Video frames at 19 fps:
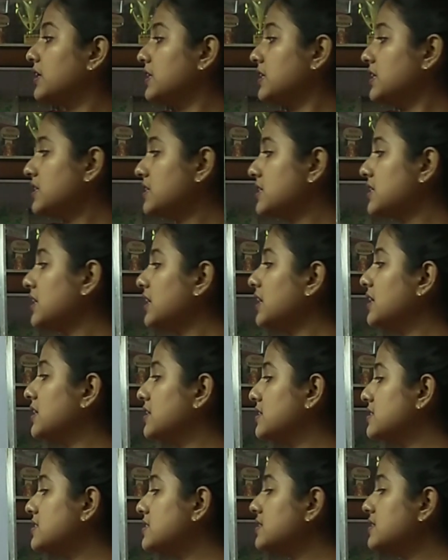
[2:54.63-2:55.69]
It
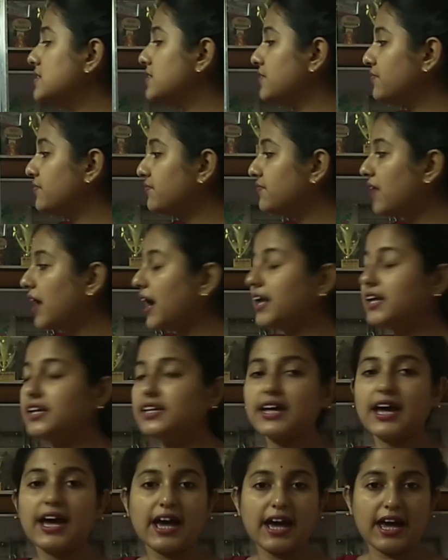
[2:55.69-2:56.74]
is
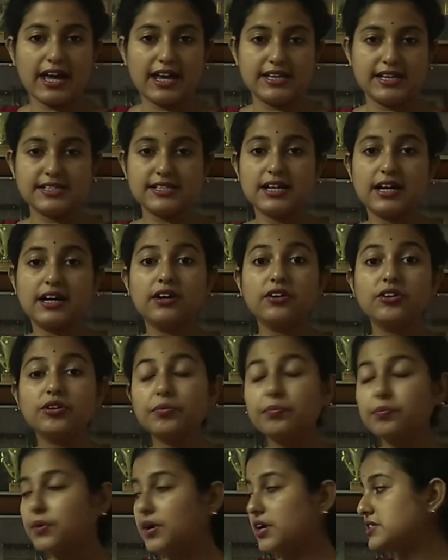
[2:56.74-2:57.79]
defined as a
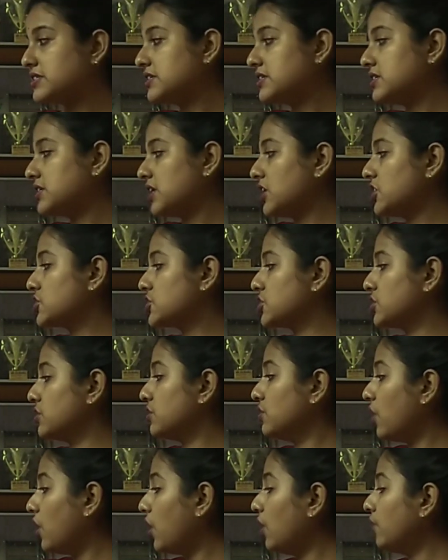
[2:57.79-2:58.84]

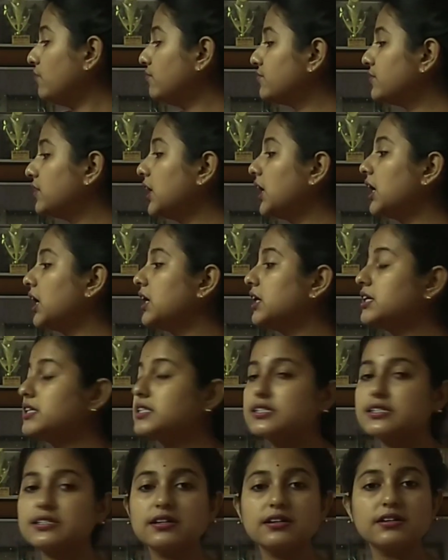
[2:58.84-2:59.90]
representation of the
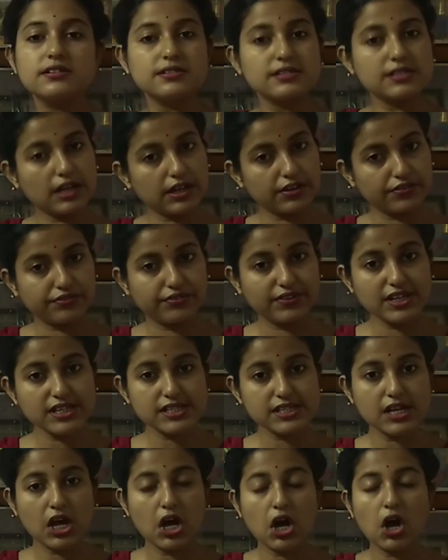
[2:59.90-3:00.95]
earth's
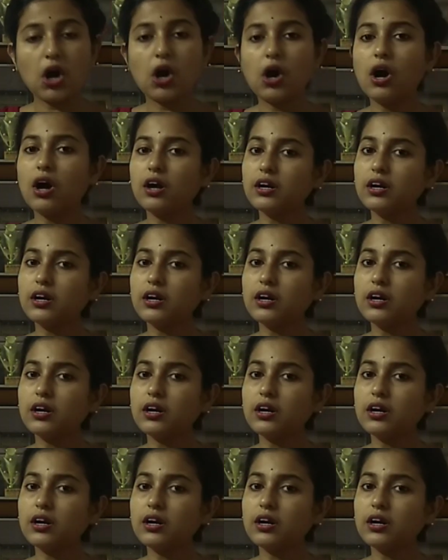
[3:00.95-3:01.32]
surface or